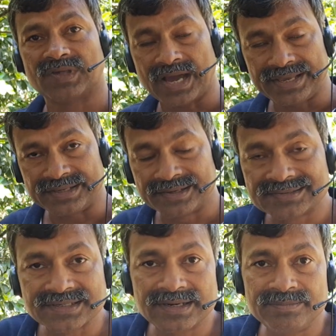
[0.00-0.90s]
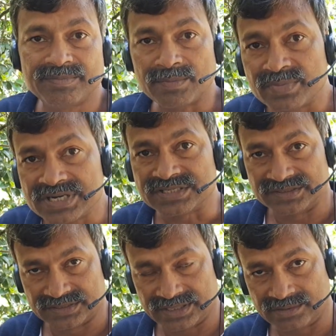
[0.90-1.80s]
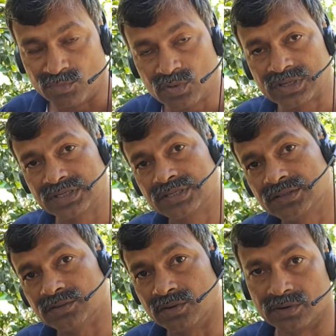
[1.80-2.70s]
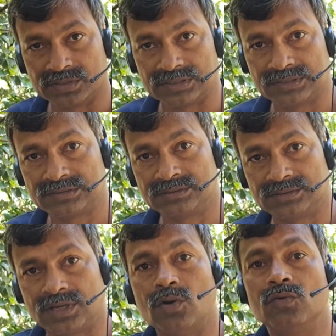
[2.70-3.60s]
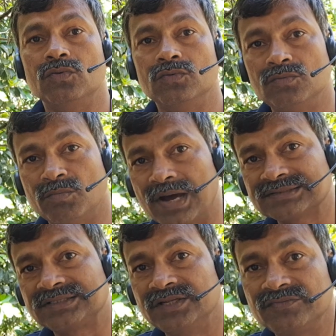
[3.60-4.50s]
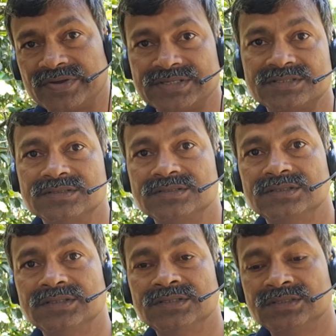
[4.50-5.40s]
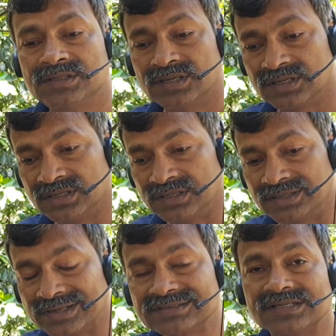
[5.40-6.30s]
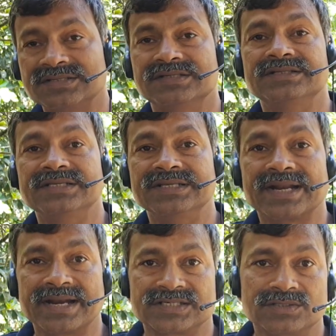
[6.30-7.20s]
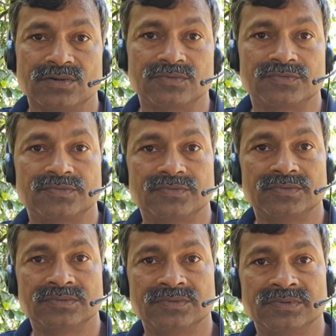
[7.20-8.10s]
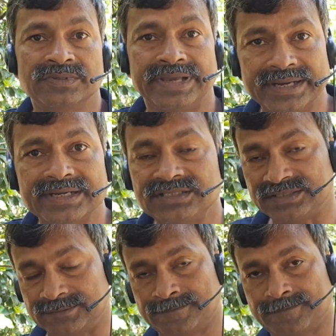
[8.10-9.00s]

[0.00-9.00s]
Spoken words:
I recently published a book on how mass defect results in the generation of energy.